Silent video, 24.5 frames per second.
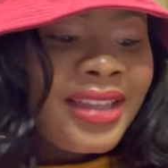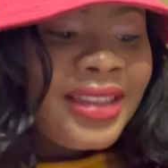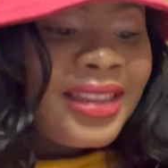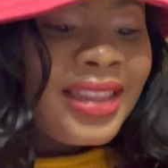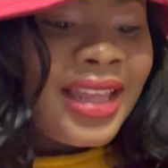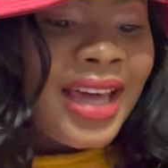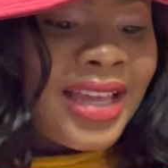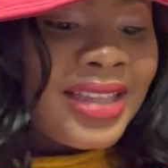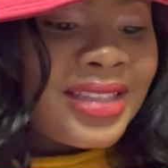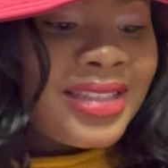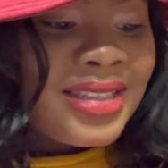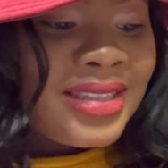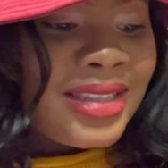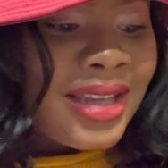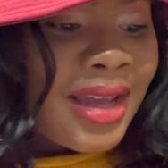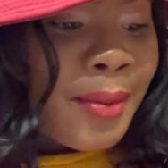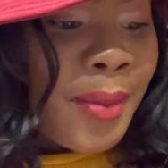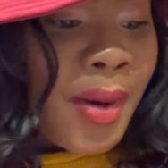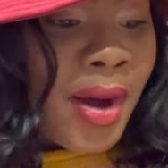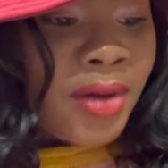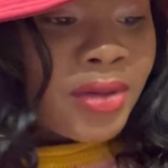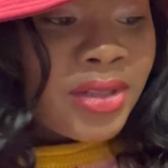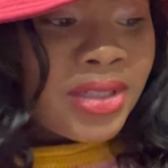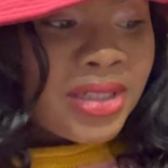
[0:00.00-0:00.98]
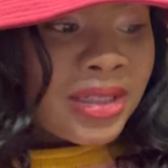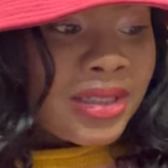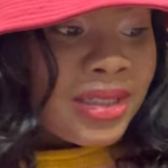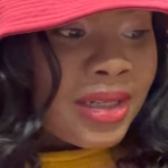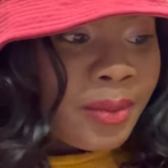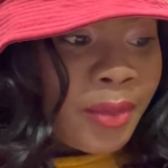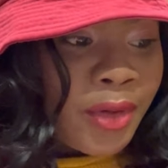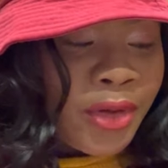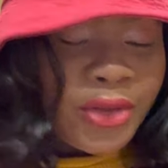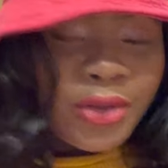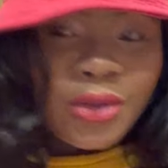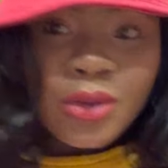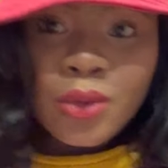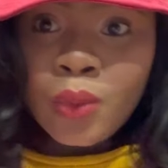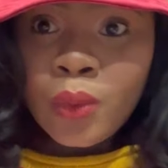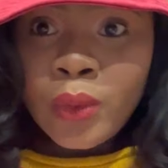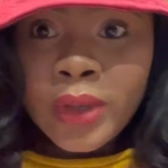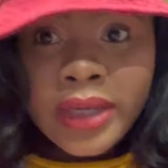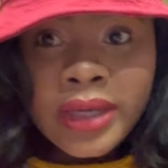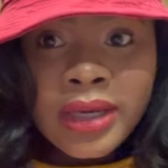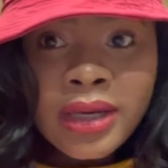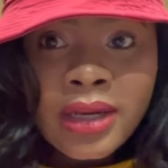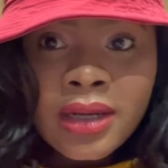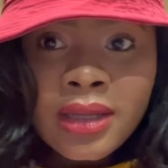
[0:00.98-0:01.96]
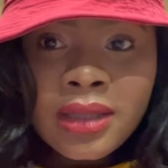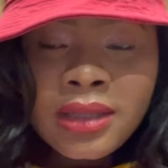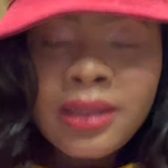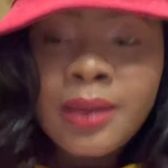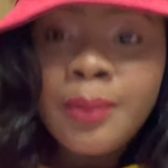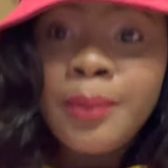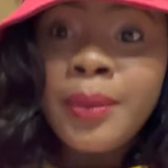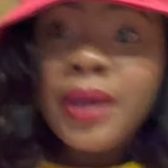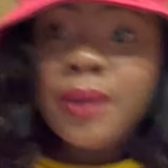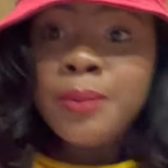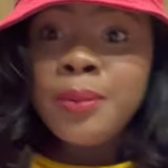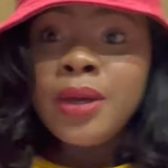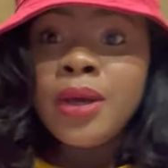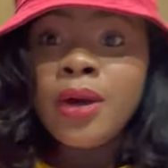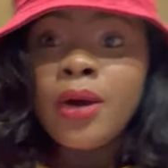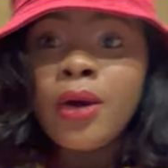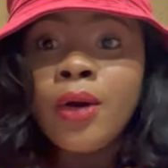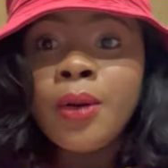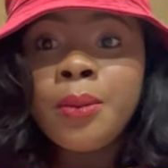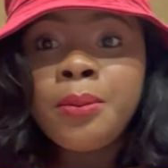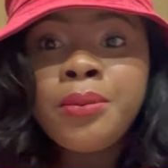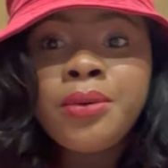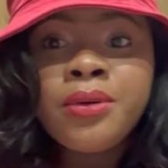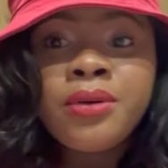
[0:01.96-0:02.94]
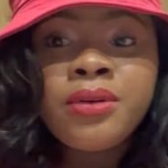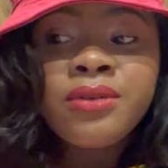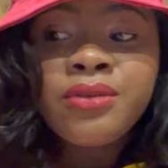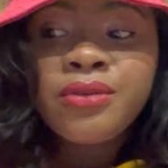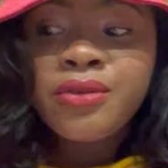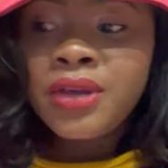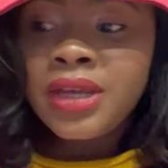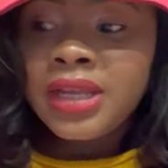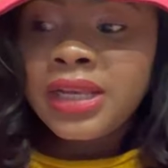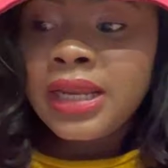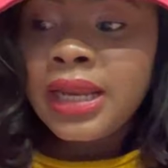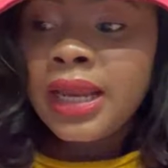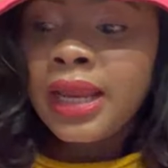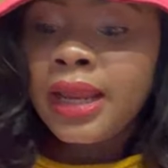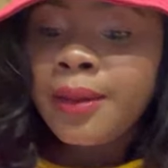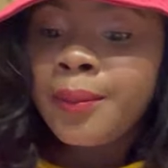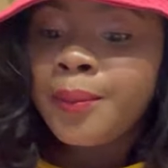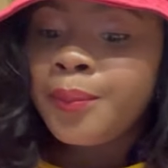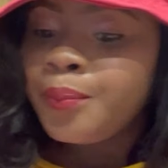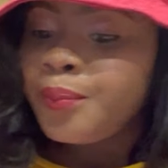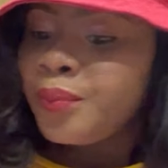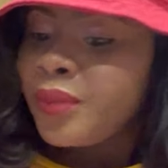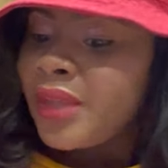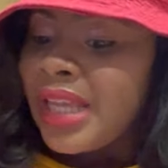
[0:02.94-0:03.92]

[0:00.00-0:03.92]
that's about it i'm going to wake the baby up feed him